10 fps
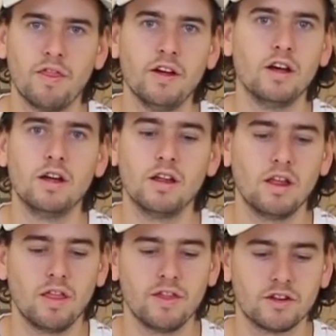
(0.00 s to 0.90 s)
the
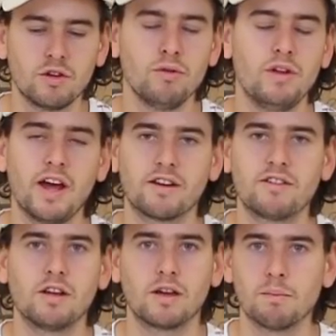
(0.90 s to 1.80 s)
two
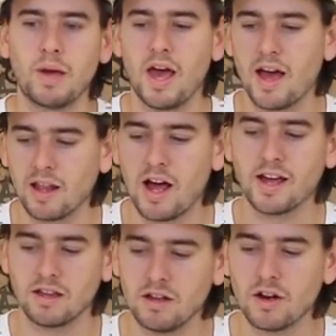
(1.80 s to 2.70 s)
decks to compare.
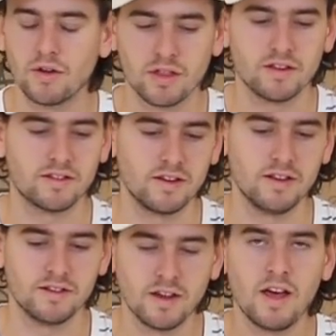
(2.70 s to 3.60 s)
Like, you know, this
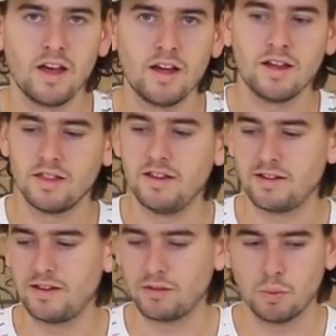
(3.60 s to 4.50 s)
is
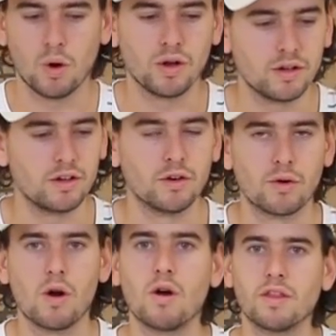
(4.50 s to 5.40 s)
what
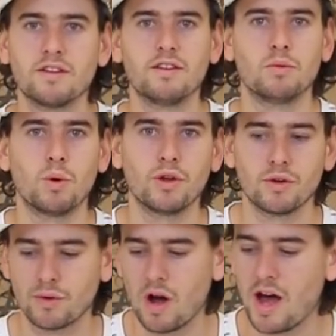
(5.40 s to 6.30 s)
you're on, this is what
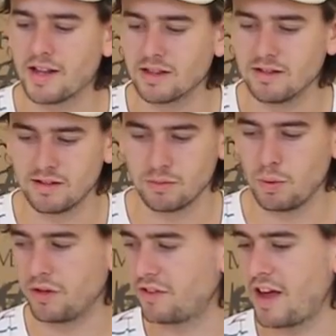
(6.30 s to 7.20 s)
you're riding, this is
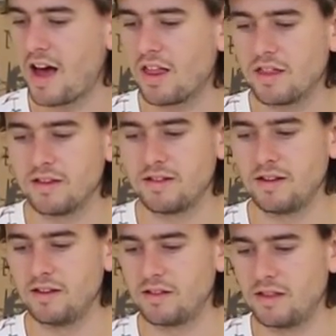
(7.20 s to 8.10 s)
what's out. This
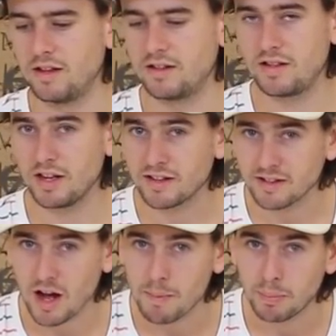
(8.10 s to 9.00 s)
is the
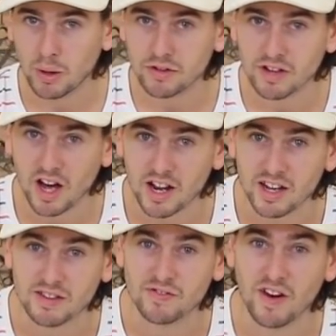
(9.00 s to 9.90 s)
TSI box
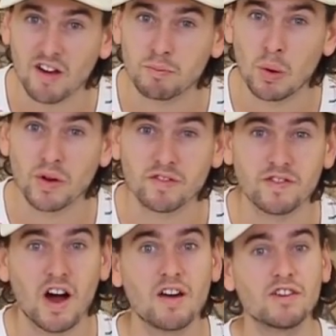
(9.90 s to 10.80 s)
cutter, it's
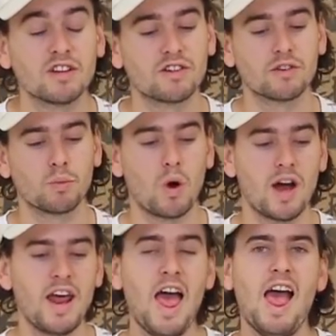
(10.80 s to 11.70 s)
5.5 inches
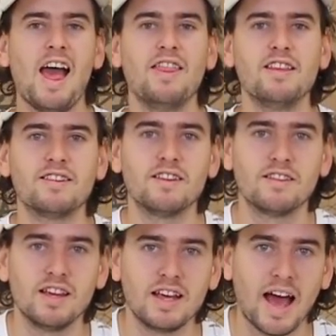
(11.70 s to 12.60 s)
wide, and this
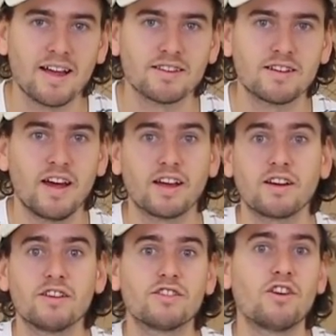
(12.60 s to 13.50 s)
is the
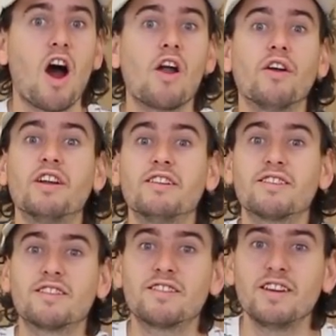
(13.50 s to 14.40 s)
Aztec Siren,
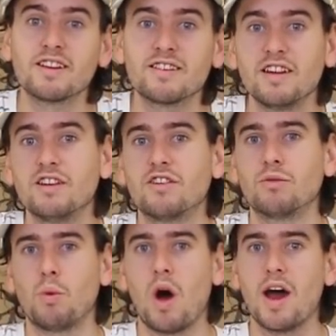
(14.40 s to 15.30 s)
it's 6
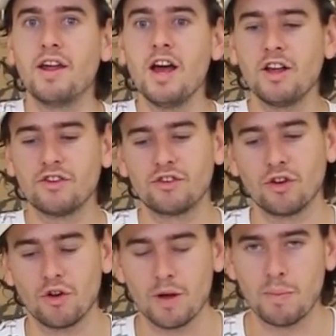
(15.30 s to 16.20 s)
inches wide.
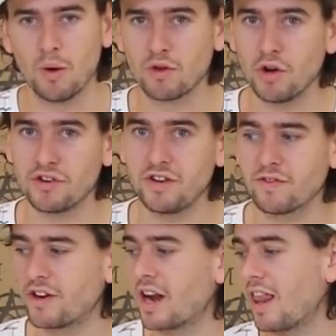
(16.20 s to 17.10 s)
So they've both got
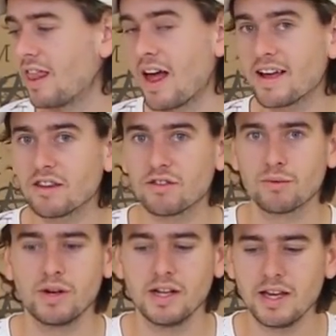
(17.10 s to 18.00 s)
different lengths
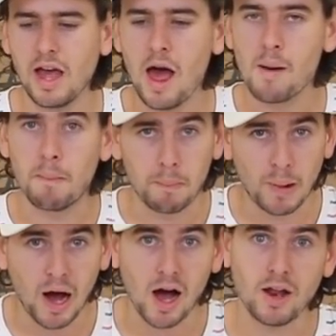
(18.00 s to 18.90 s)
really,
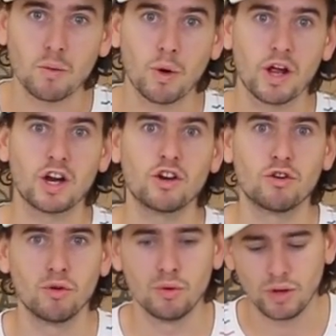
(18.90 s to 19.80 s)
but what I'm going to
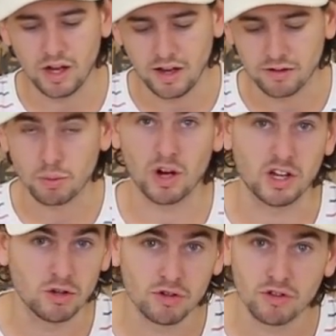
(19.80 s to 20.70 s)
do is what
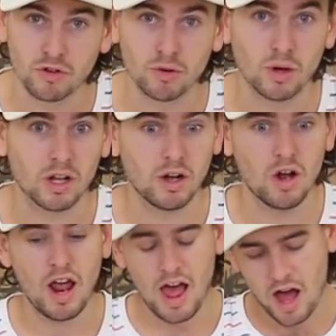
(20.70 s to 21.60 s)
I used to do a
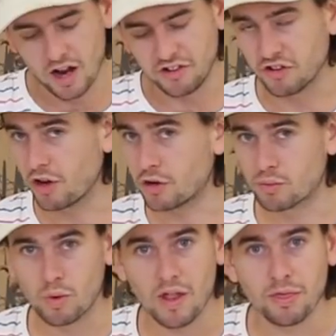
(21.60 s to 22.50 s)
lot. I'm just going to
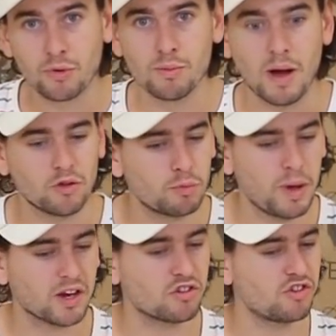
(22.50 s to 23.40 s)
run through my
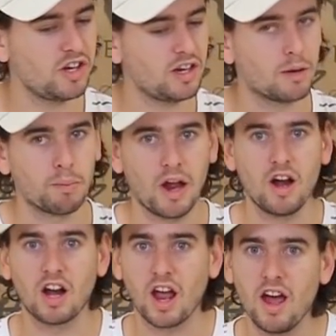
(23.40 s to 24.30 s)
spec sheet
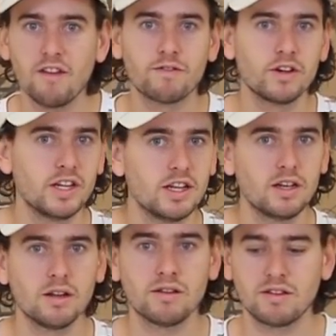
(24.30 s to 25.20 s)
comparing every
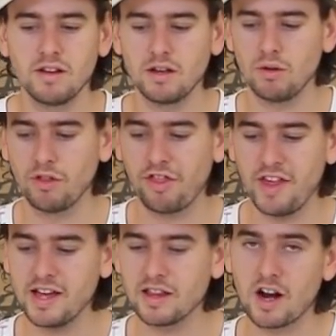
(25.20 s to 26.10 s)
little single
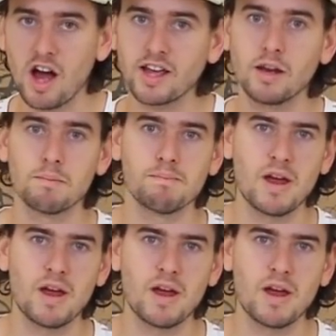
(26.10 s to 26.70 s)
thing that I can